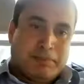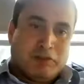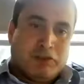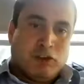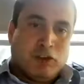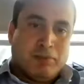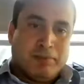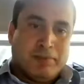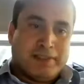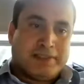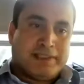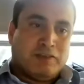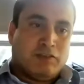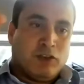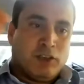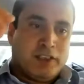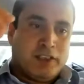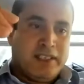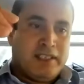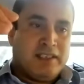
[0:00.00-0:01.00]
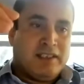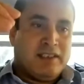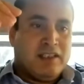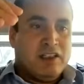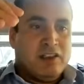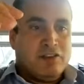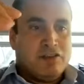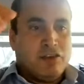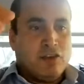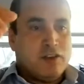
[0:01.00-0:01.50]
performance, avoiding
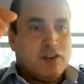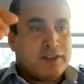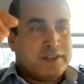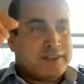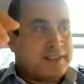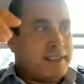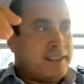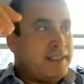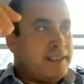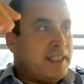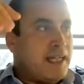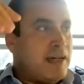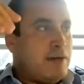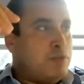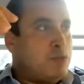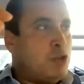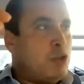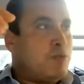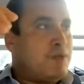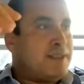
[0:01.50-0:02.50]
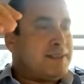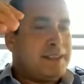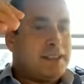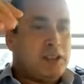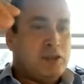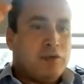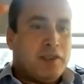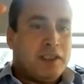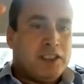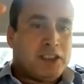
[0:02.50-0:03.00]
faults and abnormal
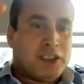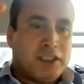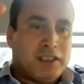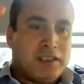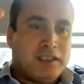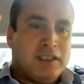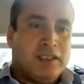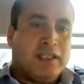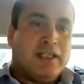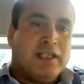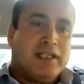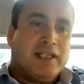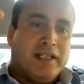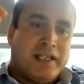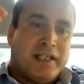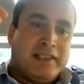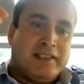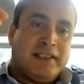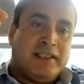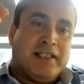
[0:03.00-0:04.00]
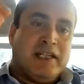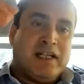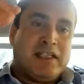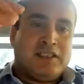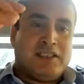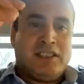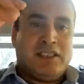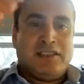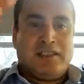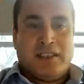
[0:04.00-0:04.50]
situations and
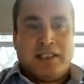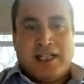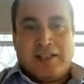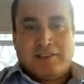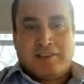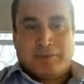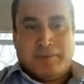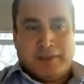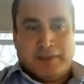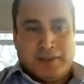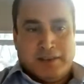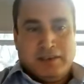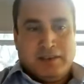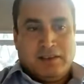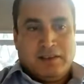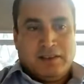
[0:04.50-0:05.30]
enlarging their lifespan.